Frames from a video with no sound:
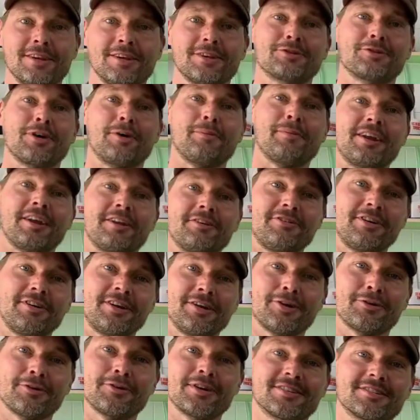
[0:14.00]
So I made a
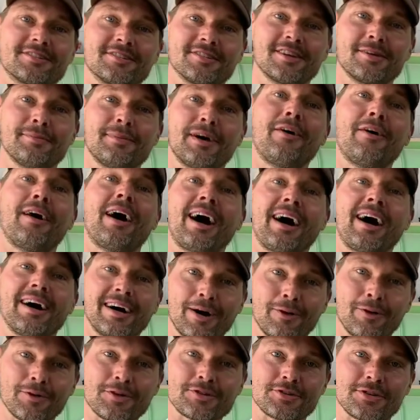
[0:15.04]
video recently about
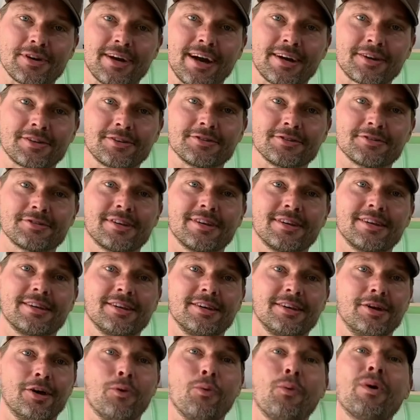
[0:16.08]
high-hour tractors.
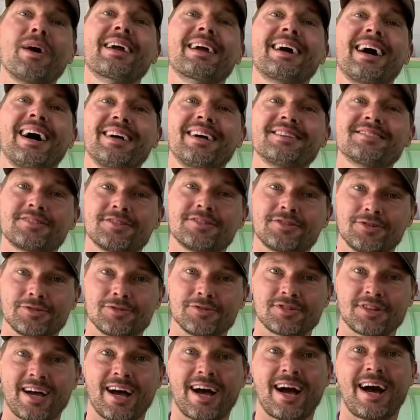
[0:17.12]
You know, what
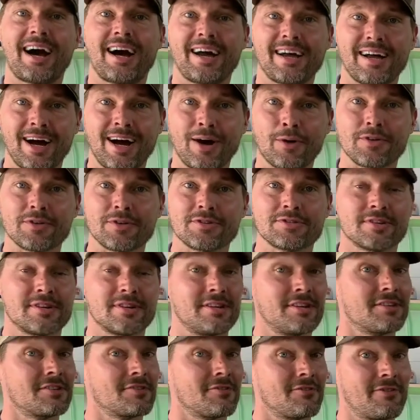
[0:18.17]
constitutes high hours?
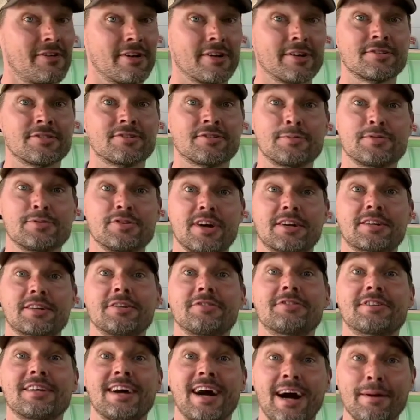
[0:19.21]
And it's a very
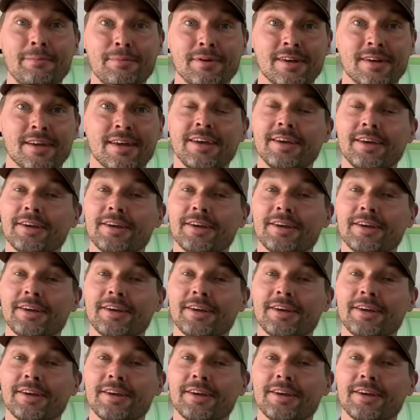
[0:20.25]
subjective topic.